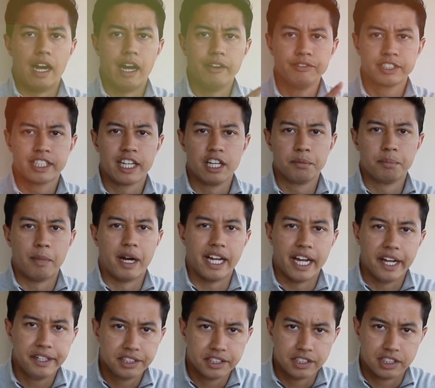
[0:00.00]
I've scaled my
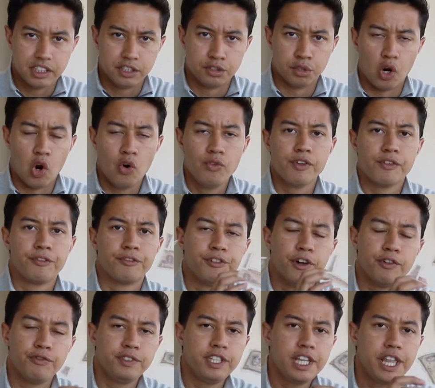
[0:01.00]
agency to over
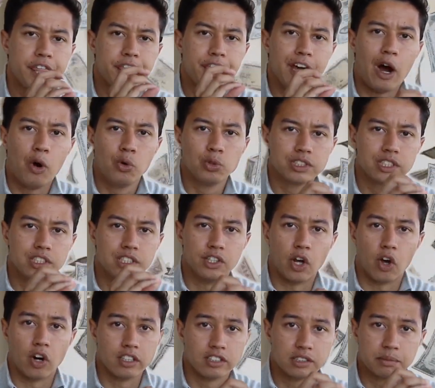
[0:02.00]

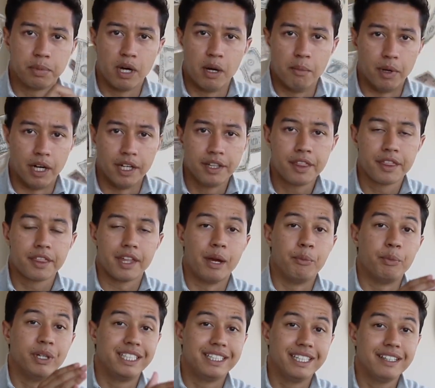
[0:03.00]
$50,000 per month,
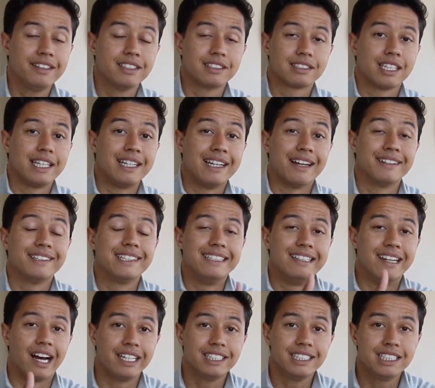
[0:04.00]
and we did this in under
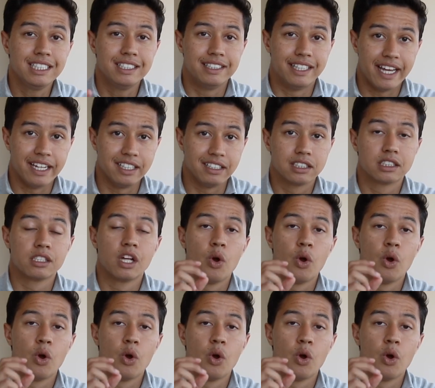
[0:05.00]
90 days